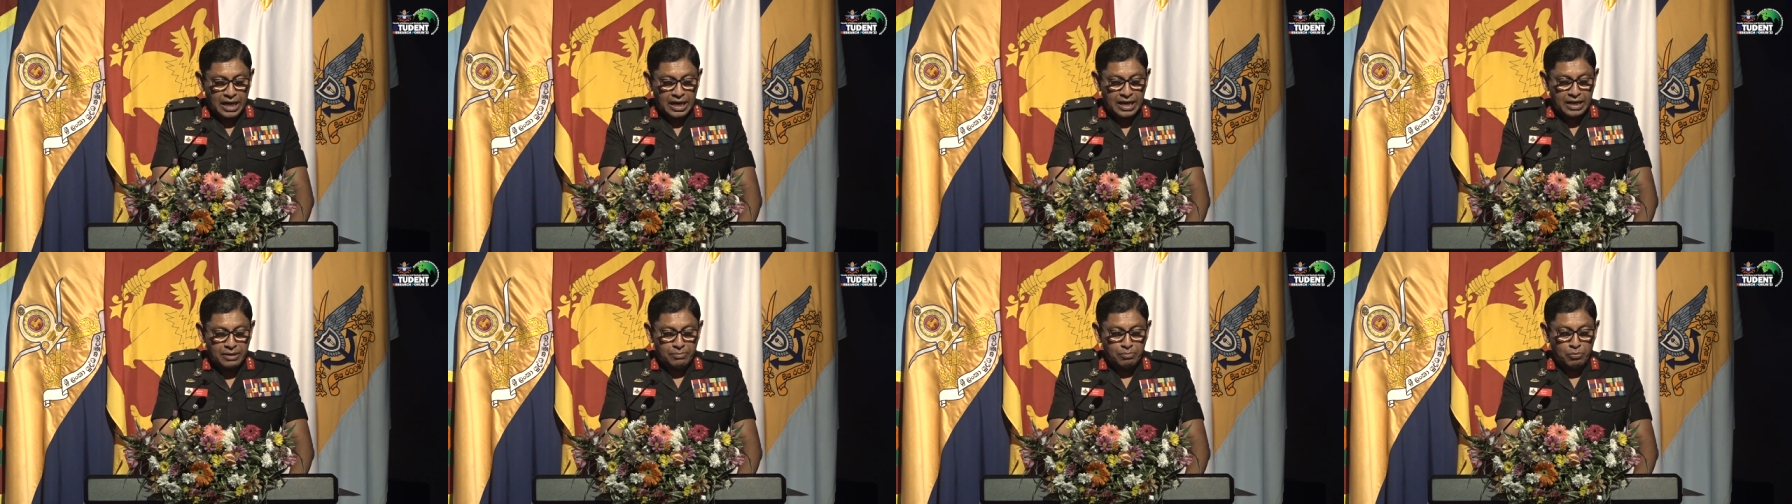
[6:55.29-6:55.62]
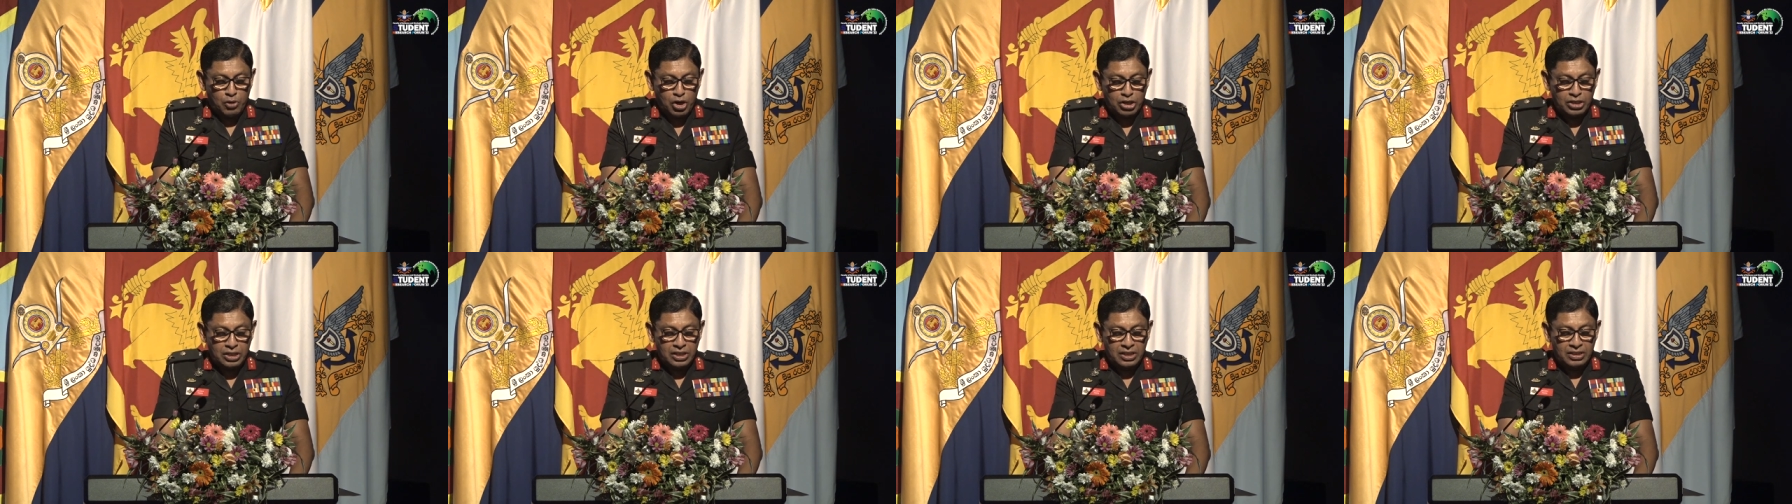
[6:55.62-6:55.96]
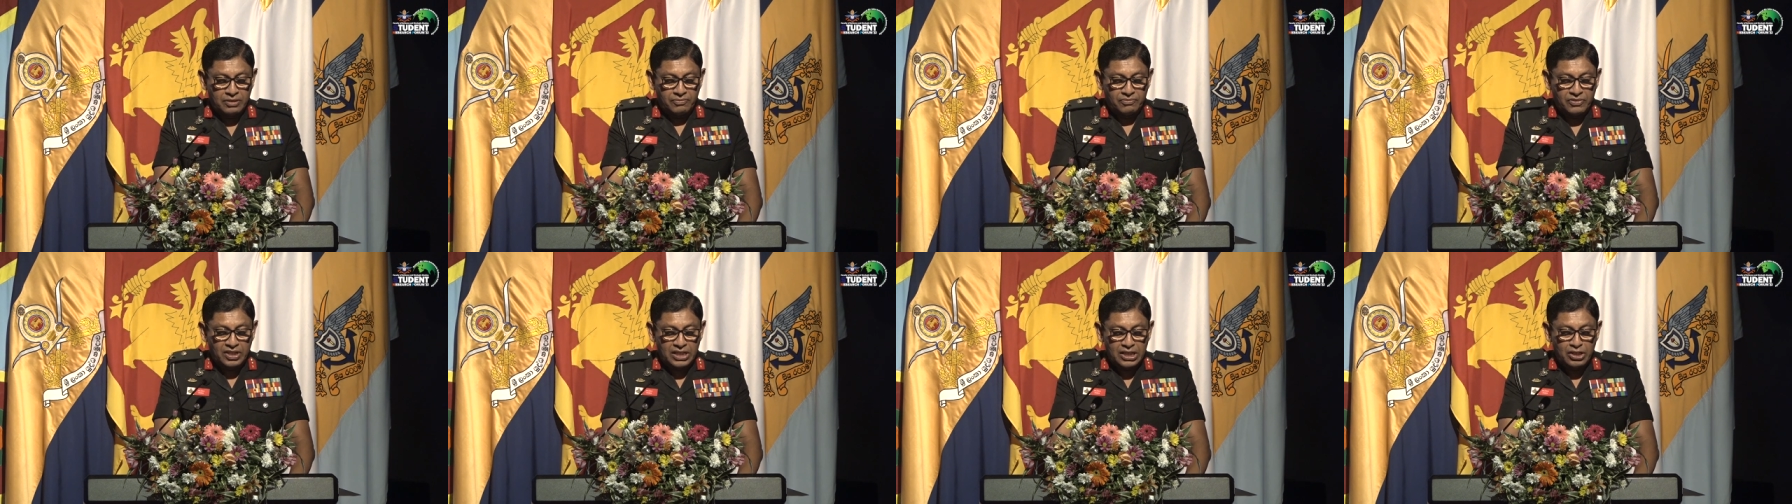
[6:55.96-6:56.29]
and
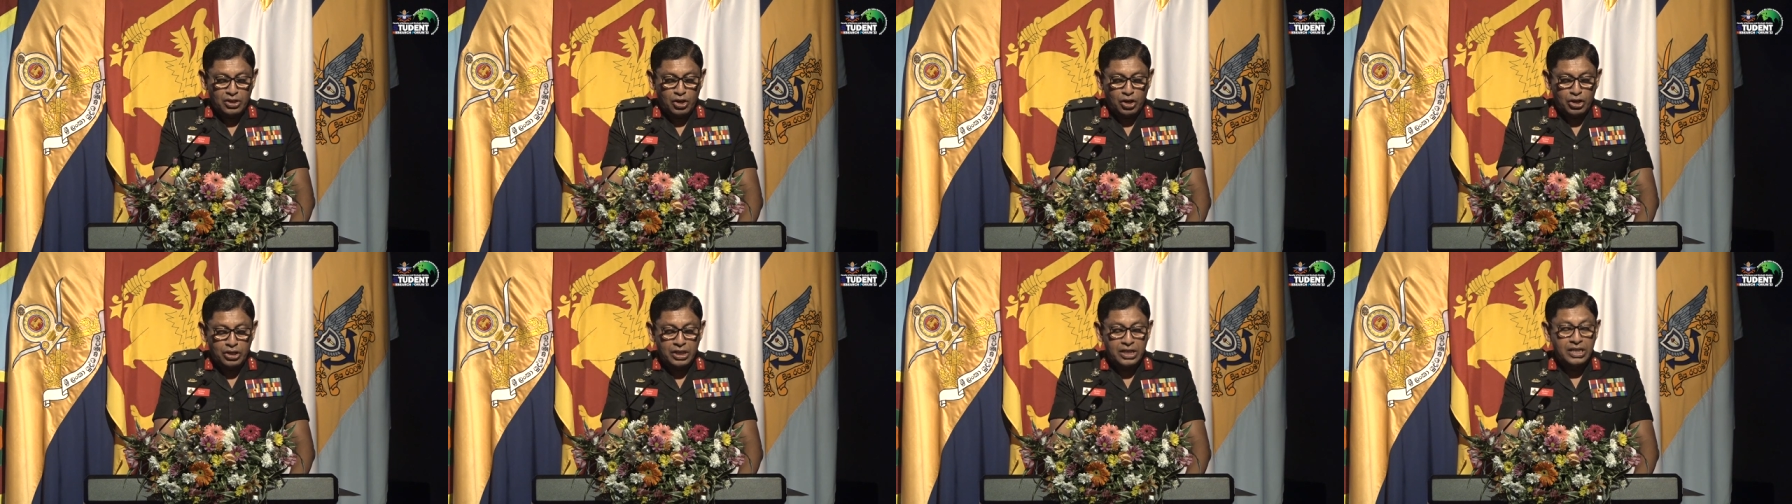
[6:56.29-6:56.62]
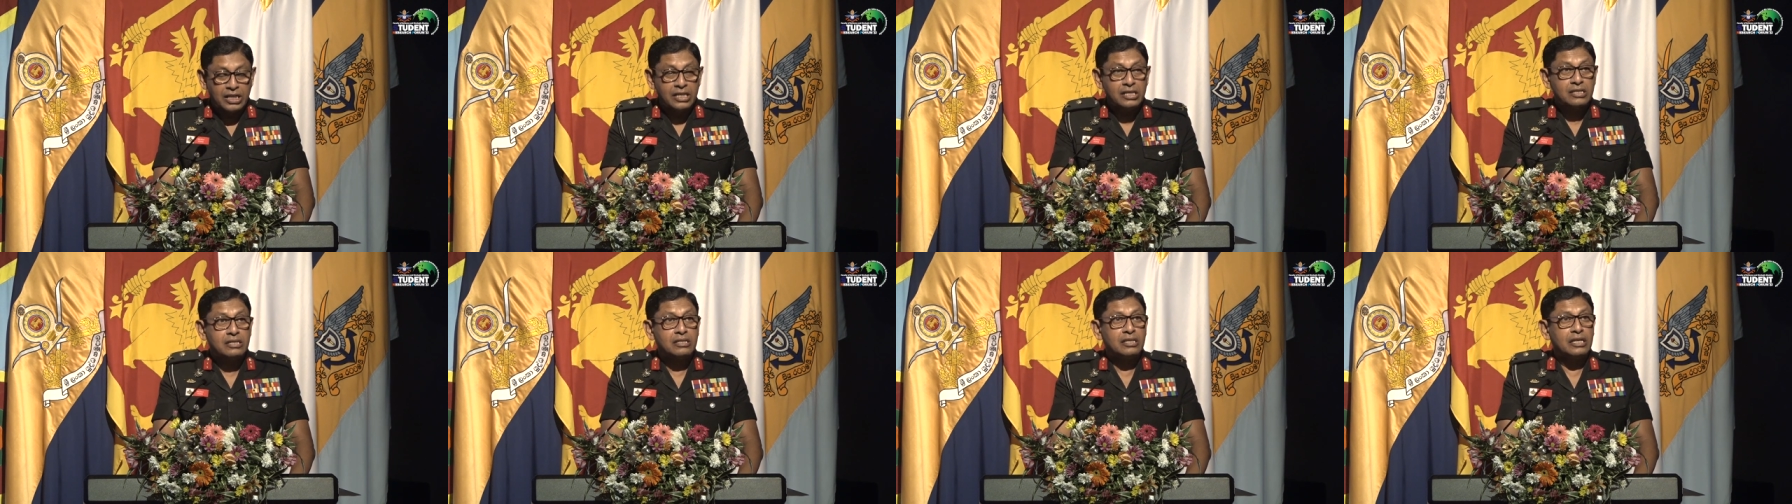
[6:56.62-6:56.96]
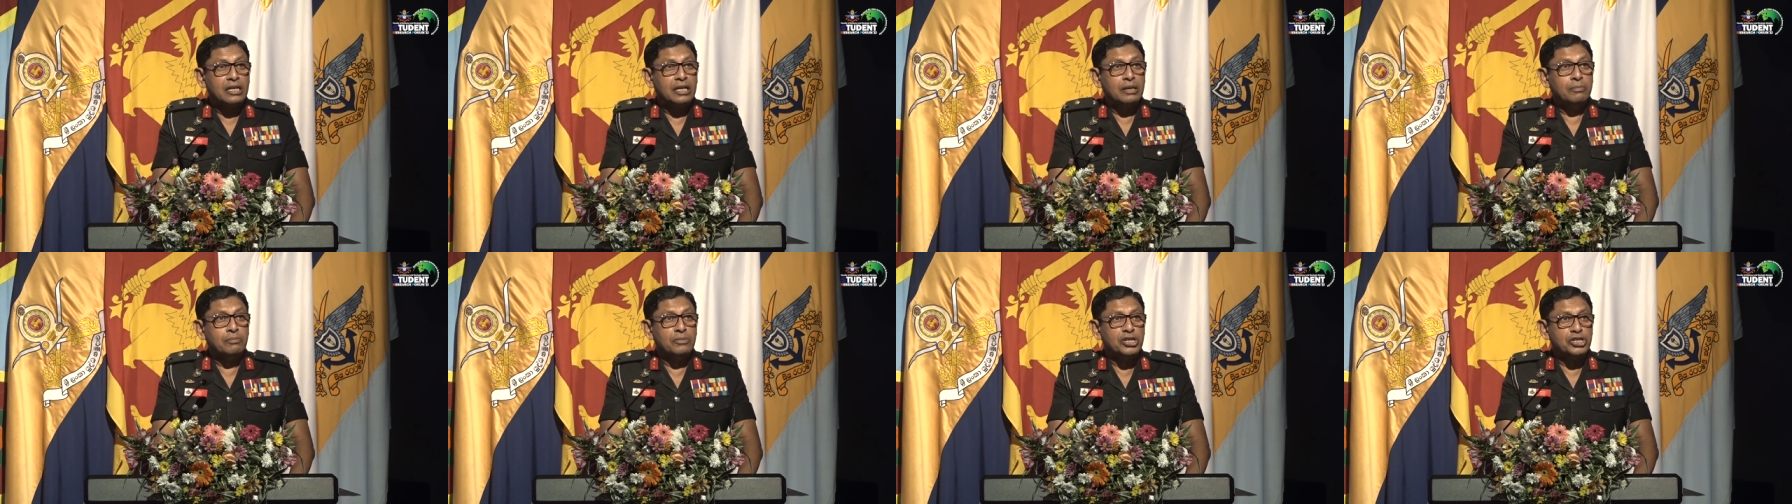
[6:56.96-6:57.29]
modern world order
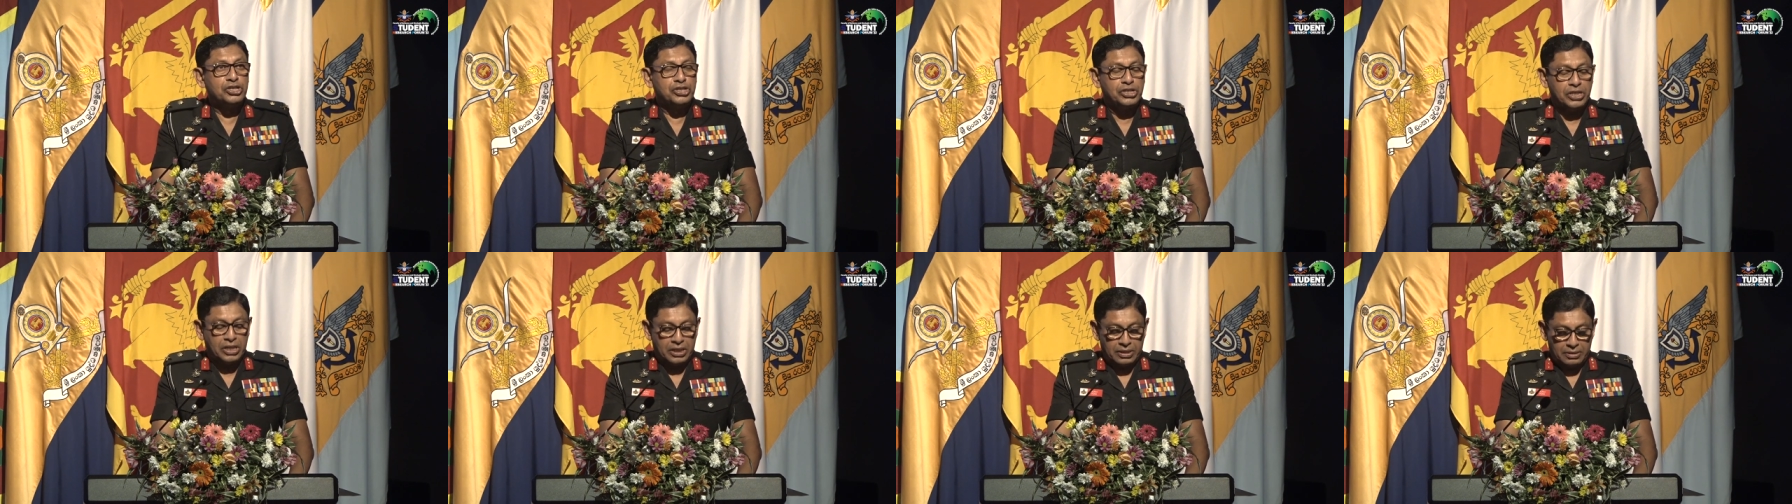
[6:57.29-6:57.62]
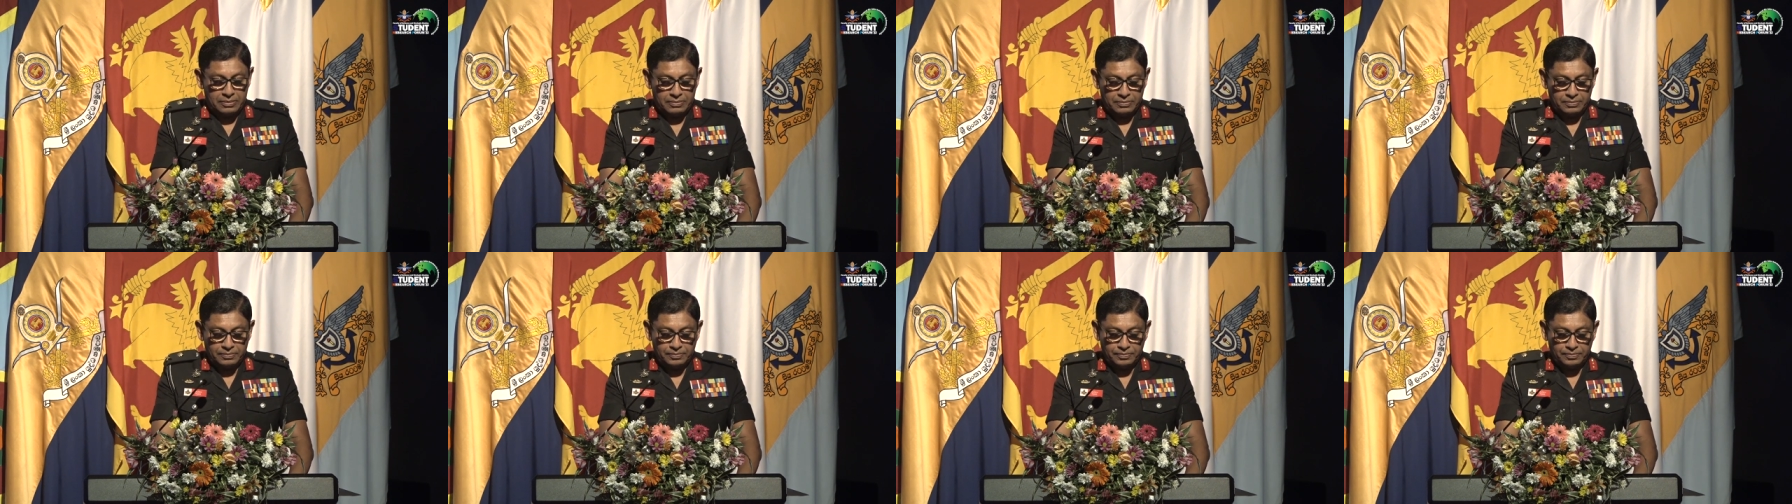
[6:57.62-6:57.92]
is emerging.